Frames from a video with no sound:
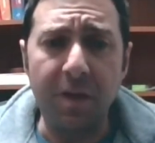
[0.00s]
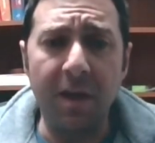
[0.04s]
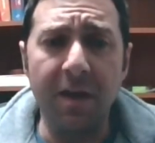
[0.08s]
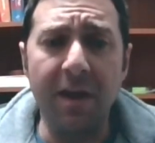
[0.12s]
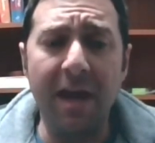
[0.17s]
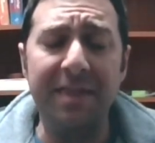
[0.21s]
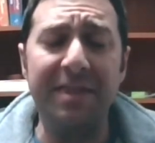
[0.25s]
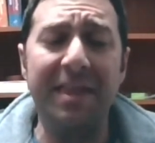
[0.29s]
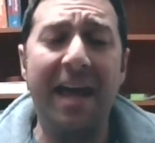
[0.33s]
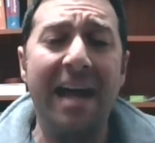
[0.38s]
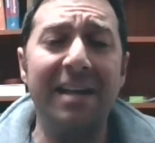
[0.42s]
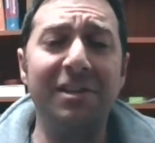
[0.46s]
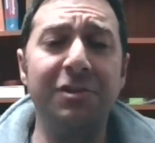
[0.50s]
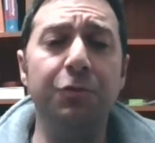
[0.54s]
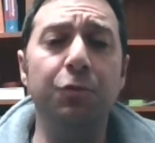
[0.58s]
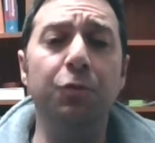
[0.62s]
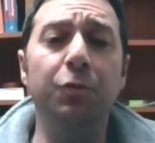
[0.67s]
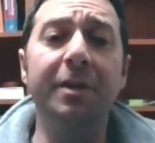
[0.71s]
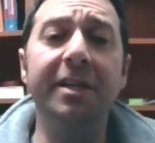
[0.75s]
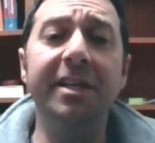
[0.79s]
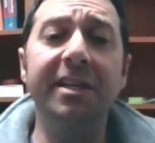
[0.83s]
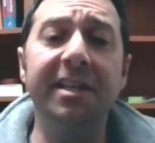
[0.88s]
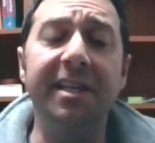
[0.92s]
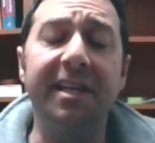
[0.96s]
And that's
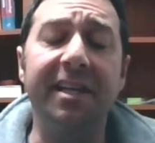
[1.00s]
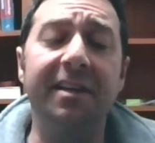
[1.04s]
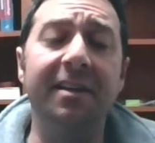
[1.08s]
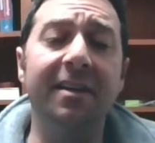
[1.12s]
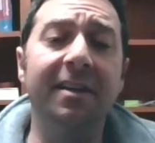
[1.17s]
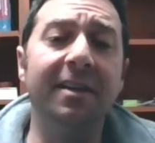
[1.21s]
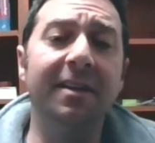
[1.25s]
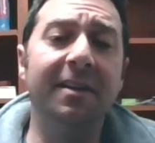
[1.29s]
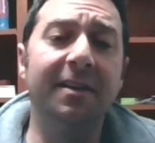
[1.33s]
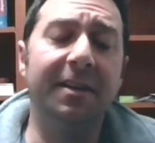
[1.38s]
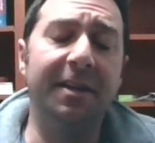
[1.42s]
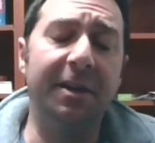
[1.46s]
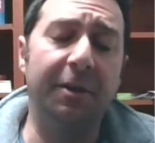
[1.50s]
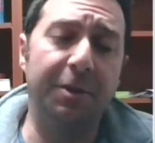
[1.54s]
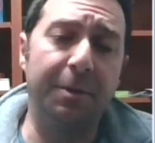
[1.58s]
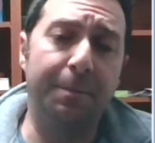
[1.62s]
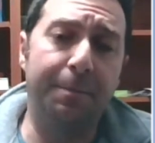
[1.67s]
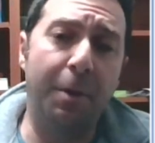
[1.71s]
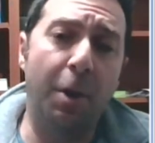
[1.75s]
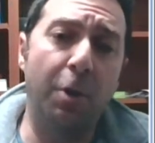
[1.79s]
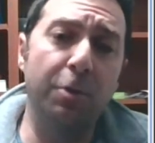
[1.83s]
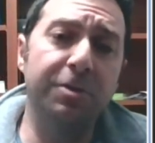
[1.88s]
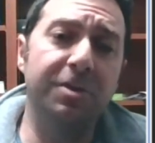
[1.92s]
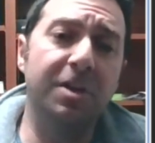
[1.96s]
really, the
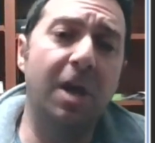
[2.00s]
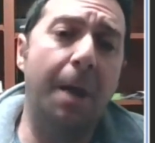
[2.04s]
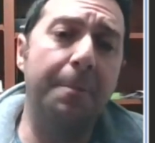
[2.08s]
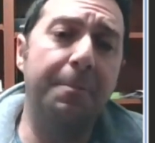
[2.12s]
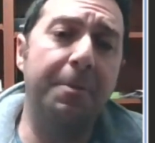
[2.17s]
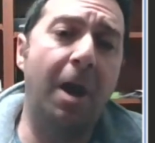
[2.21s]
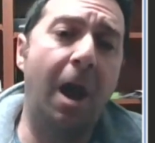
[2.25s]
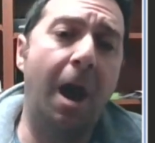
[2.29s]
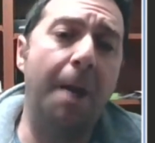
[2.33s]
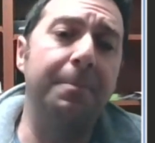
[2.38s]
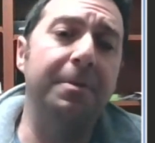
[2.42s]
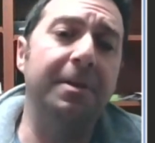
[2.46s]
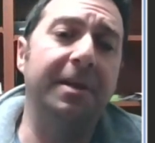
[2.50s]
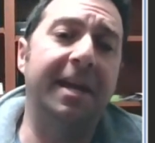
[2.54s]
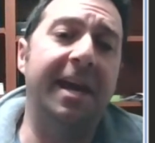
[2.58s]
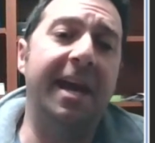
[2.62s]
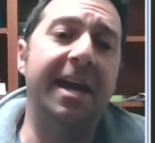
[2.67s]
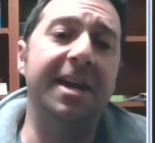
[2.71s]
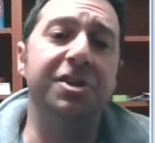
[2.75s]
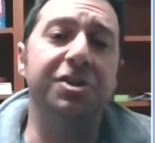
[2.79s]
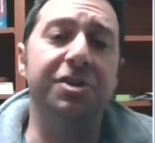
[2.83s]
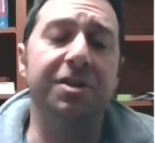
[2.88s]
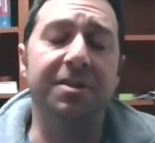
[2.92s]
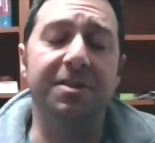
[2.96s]
post-op
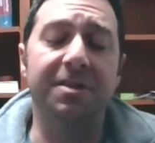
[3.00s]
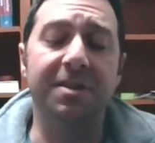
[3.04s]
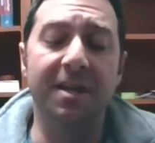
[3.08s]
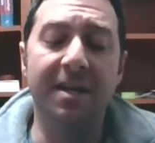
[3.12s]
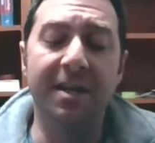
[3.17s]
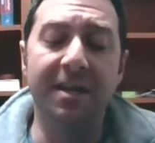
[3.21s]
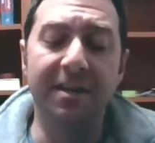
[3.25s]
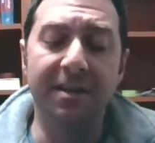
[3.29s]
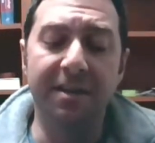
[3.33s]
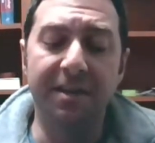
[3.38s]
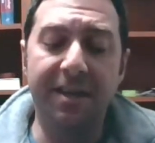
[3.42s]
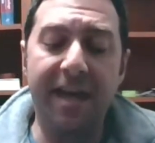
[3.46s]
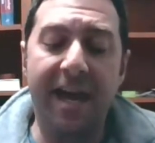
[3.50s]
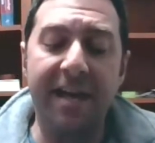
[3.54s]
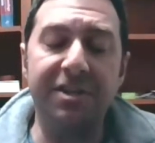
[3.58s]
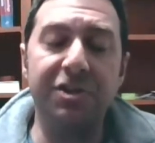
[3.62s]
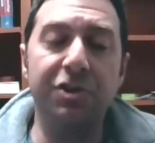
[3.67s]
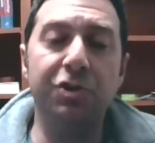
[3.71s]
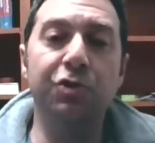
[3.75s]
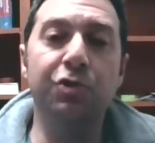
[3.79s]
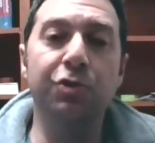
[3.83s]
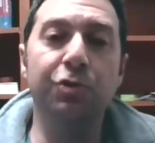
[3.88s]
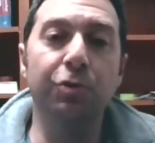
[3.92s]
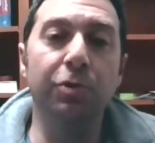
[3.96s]
complications,
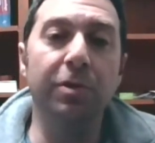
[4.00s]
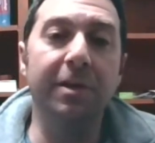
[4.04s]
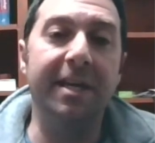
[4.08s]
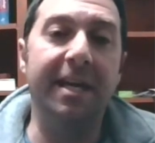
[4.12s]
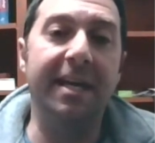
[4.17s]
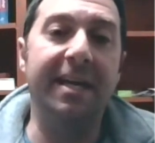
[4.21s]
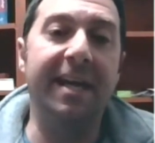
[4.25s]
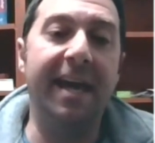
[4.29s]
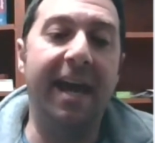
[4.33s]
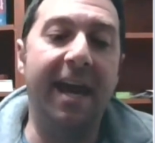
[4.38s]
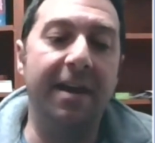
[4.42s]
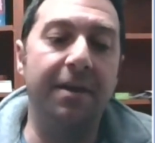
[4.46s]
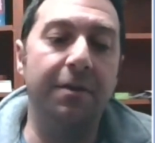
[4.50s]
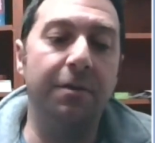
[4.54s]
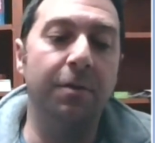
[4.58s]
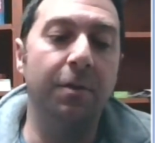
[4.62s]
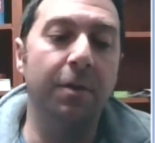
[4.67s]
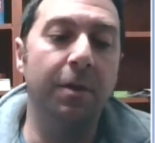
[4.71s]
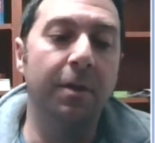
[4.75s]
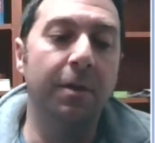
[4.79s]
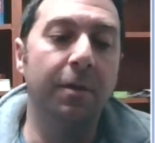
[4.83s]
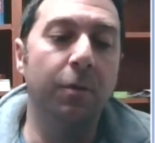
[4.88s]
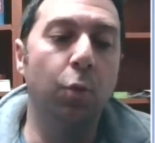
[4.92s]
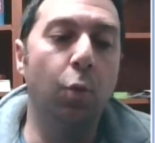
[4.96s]
that's truly,
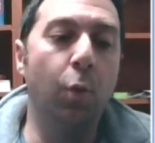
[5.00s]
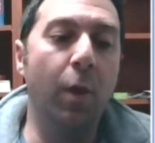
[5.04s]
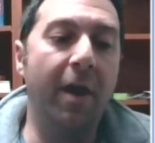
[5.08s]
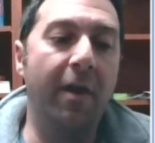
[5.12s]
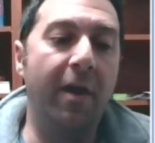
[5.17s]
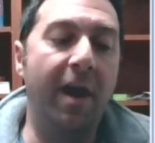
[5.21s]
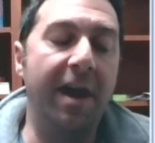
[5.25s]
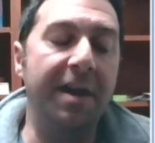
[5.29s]
again, where